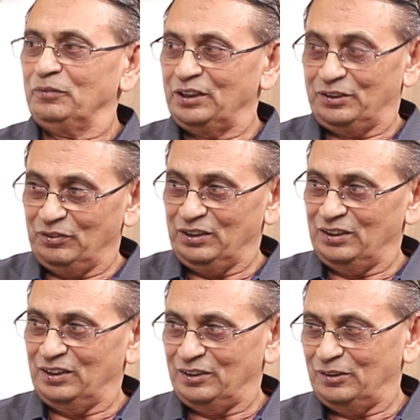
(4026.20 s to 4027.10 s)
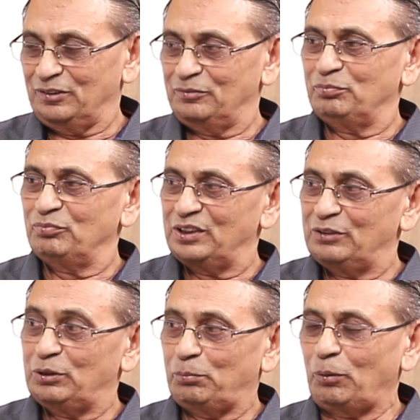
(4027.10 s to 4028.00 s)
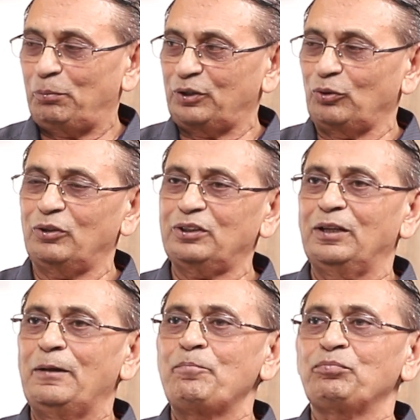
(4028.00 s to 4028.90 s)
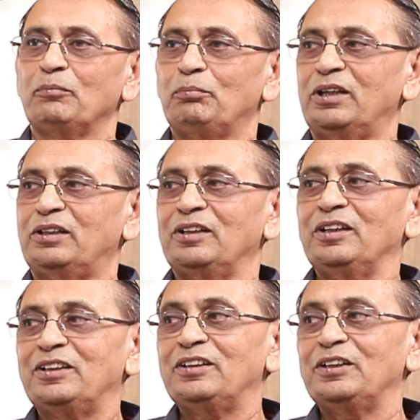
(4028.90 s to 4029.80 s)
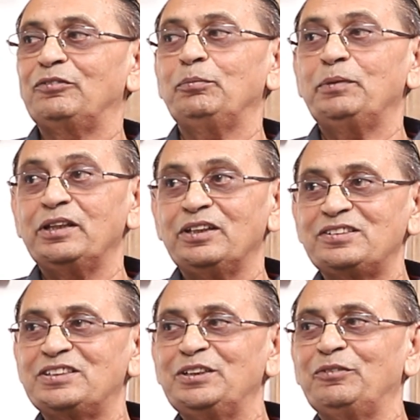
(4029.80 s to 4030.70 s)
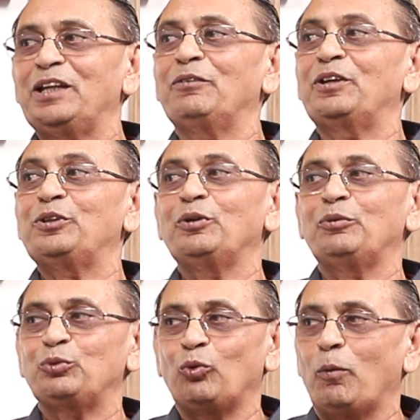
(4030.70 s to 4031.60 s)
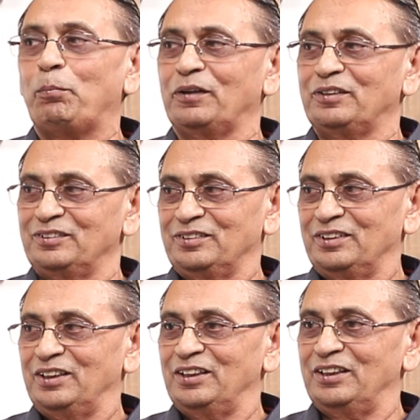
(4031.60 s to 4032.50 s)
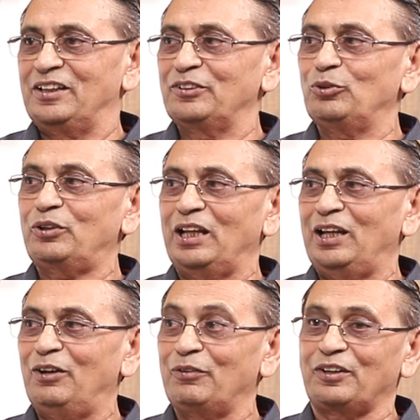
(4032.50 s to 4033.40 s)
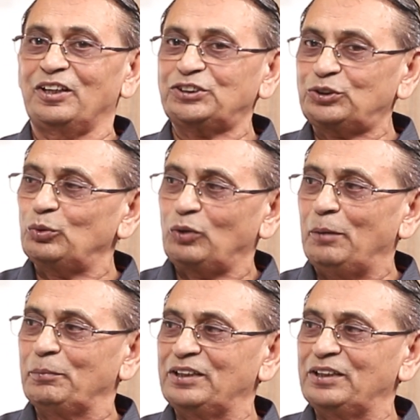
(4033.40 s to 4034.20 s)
it will give the proper torque, but it will be easy whenever you have to open. It does not allow rust to come